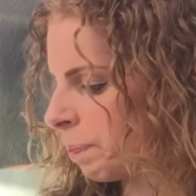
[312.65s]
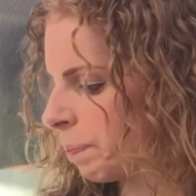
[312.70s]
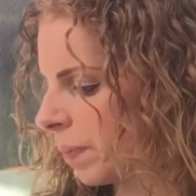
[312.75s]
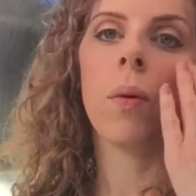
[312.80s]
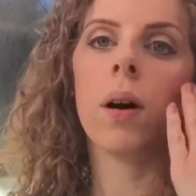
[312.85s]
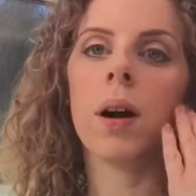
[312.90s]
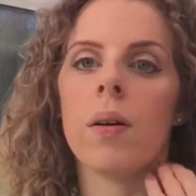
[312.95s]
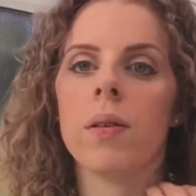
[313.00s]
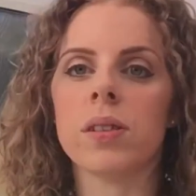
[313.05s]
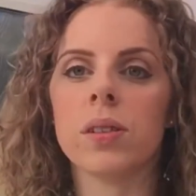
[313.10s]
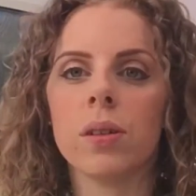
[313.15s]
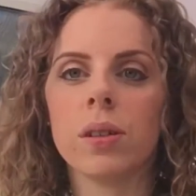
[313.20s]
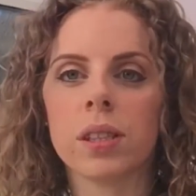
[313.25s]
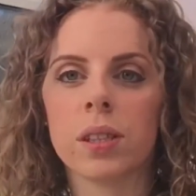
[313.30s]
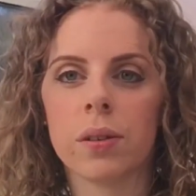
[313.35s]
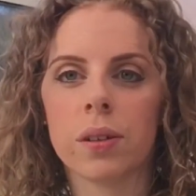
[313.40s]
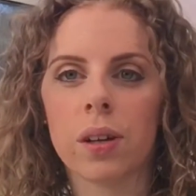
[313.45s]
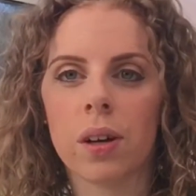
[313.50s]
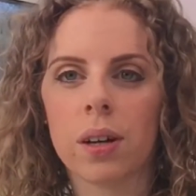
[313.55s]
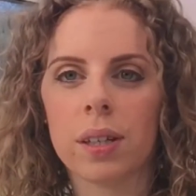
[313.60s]
While I was
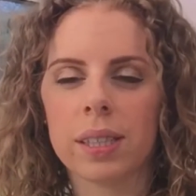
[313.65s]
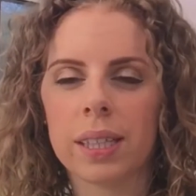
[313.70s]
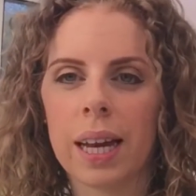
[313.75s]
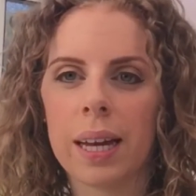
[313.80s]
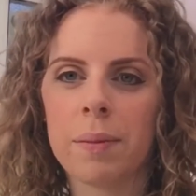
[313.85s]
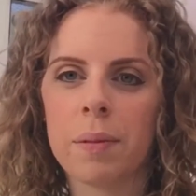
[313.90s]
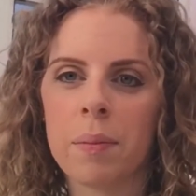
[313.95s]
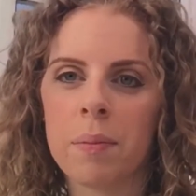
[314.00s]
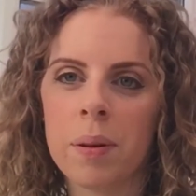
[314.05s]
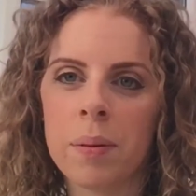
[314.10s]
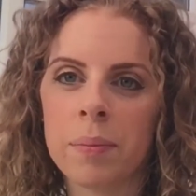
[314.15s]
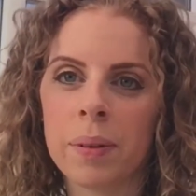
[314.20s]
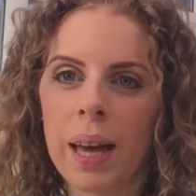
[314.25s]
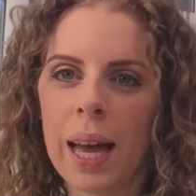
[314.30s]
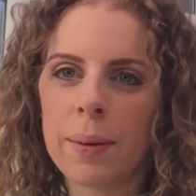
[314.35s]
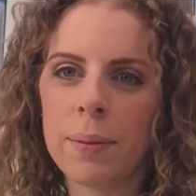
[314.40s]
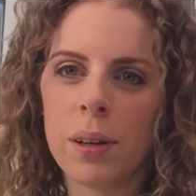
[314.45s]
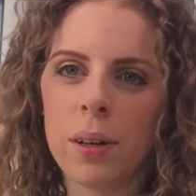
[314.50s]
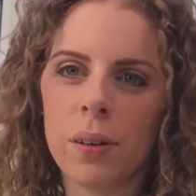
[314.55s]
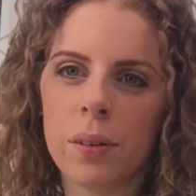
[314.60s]
also on holiday, my mum
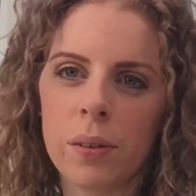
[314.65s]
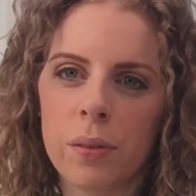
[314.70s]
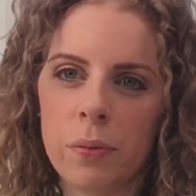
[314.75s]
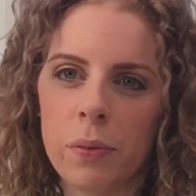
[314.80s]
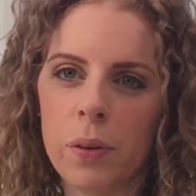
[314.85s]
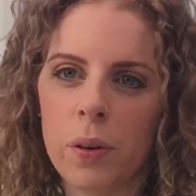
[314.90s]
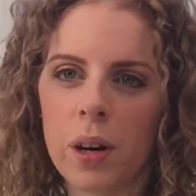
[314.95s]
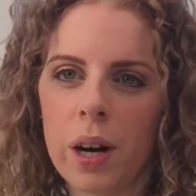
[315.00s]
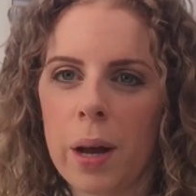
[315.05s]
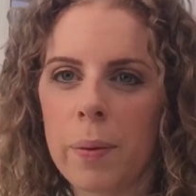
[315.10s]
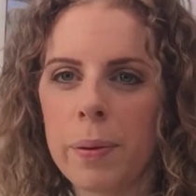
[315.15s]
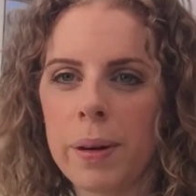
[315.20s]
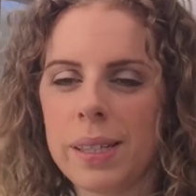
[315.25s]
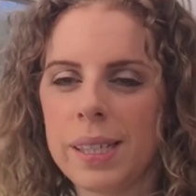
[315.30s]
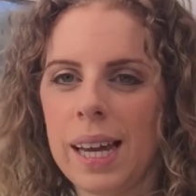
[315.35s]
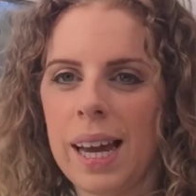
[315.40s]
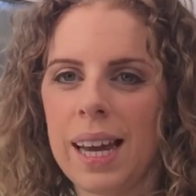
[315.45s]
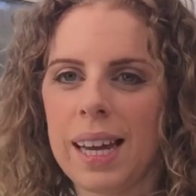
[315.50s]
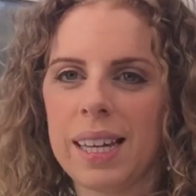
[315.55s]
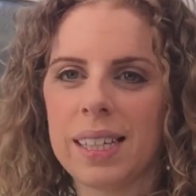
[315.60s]
came along for a couple
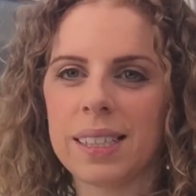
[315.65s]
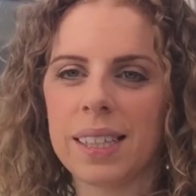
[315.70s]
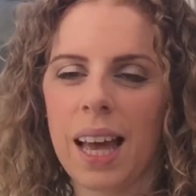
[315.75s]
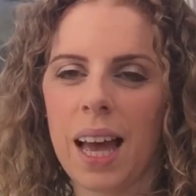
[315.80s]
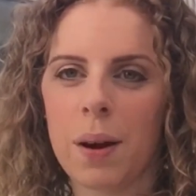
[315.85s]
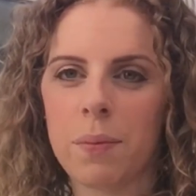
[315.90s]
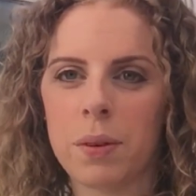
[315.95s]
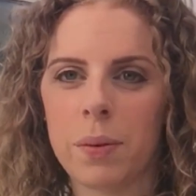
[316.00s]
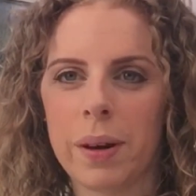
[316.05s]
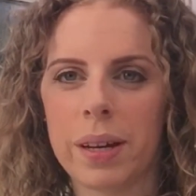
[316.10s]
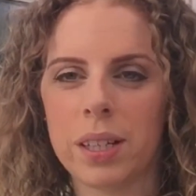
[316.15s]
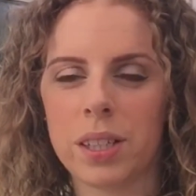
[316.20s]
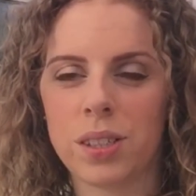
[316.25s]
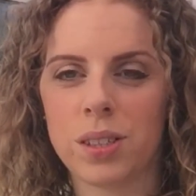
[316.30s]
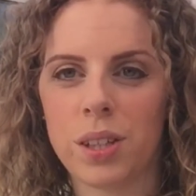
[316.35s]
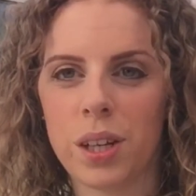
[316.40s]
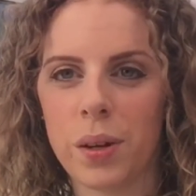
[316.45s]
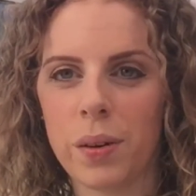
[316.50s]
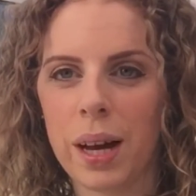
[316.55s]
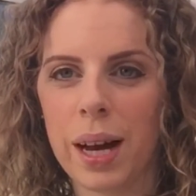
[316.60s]
of days and we
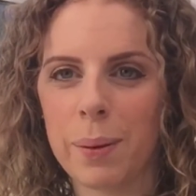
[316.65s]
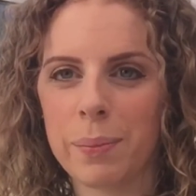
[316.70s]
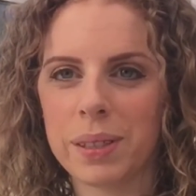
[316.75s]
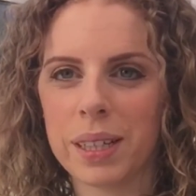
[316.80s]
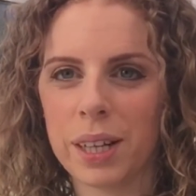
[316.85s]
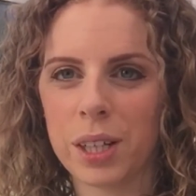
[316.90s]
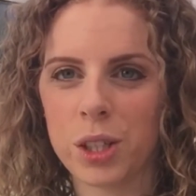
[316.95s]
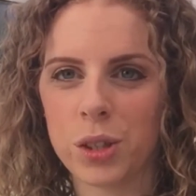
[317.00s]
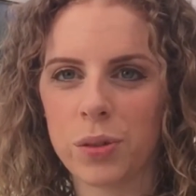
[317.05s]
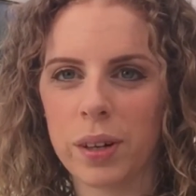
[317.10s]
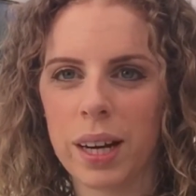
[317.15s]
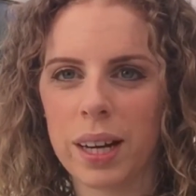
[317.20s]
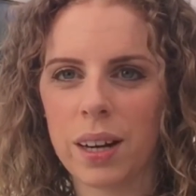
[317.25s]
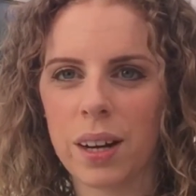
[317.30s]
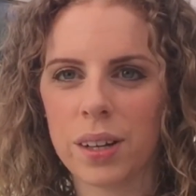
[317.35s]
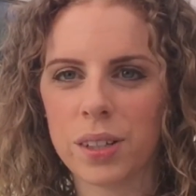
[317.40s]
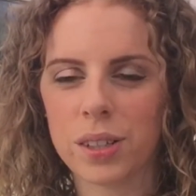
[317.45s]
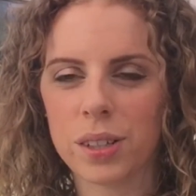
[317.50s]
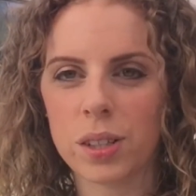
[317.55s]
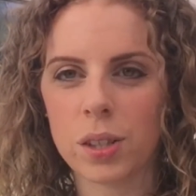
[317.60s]
went to a haberdashery, and
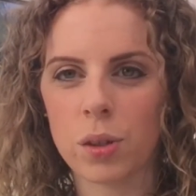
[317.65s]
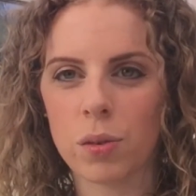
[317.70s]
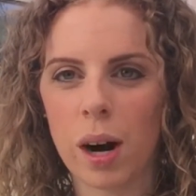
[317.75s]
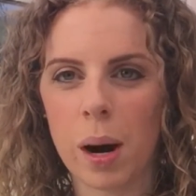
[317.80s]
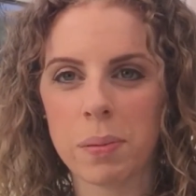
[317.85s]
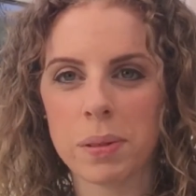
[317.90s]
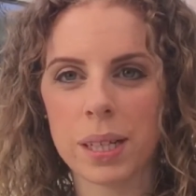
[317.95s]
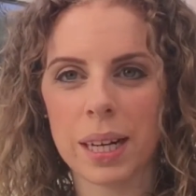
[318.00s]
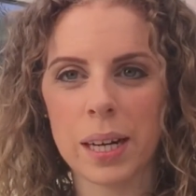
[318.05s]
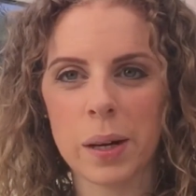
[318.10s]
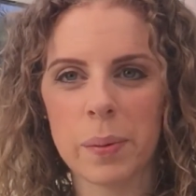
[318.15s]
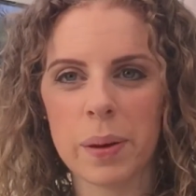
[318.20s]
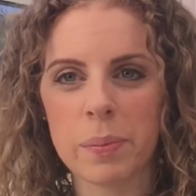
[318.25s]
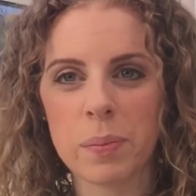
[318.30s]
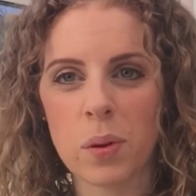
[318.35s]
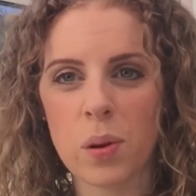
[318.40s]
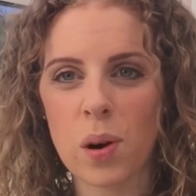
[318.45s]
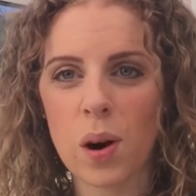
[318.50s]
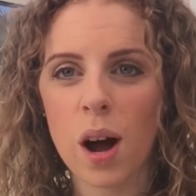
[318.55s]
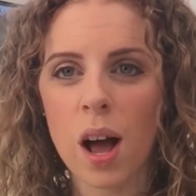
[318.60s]
I just grabbed a little bit
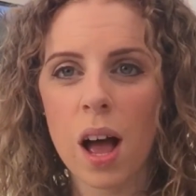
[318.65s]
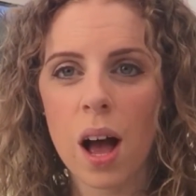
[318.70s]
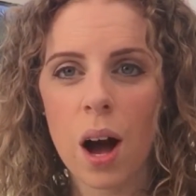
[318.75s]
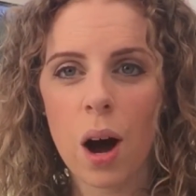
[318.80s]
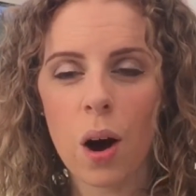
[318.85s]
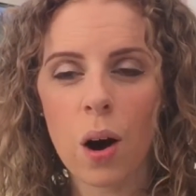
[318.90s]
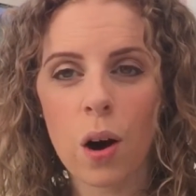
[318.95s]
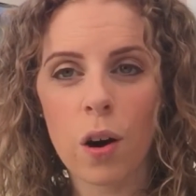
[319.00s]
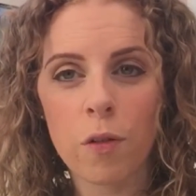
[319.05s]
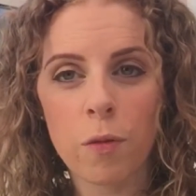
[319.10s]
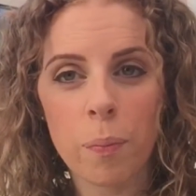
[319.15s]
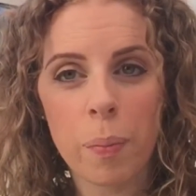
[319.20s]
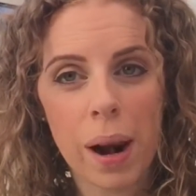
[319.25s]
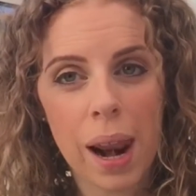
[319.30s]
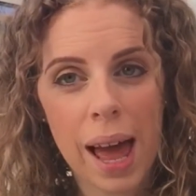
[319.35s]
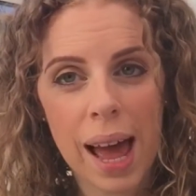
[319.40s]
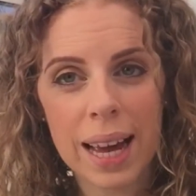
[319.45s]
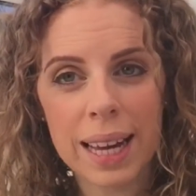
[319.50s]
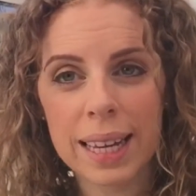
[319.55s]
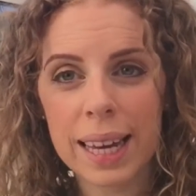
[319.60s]
more of
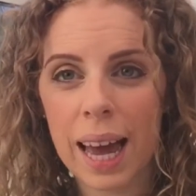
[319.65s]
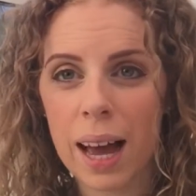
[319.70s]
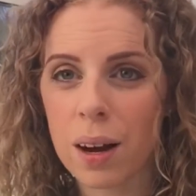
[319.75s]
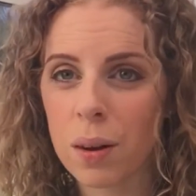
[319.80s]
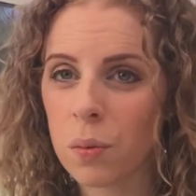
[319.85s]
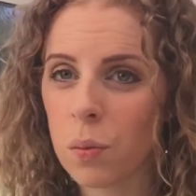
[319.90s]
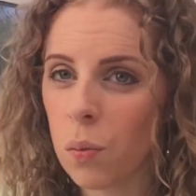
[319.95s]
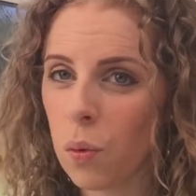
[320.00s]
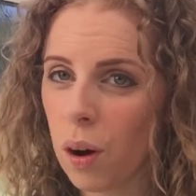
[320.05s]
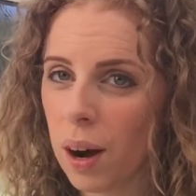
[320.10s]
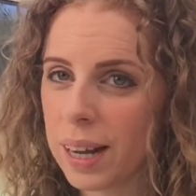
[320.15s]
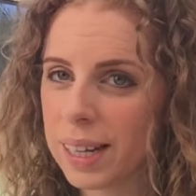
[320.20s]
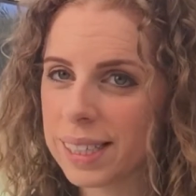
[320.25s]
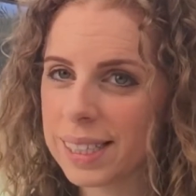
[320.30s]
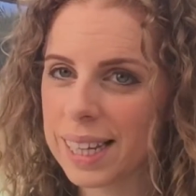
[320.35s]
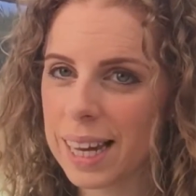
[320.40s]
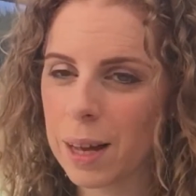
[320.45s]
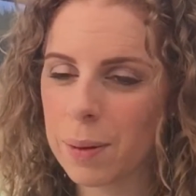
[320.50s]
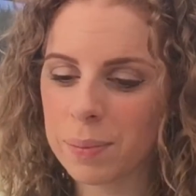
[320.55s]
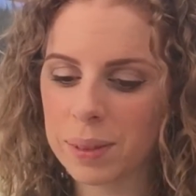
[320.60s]
black and
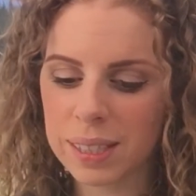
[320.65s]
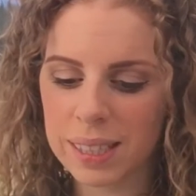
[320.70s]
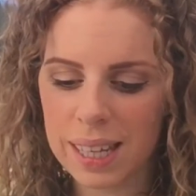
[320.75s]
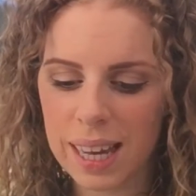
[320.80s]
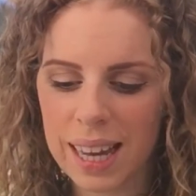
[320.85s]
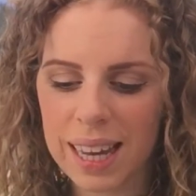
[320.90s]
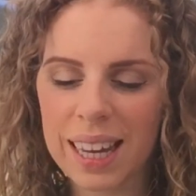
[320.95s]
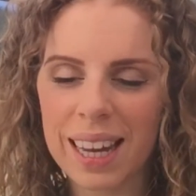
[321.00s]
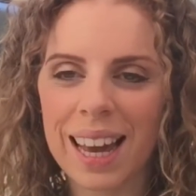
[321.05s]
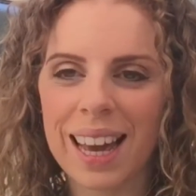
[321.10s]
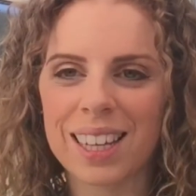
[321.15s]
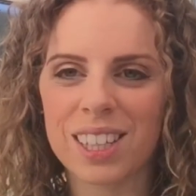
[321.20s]
white DMC,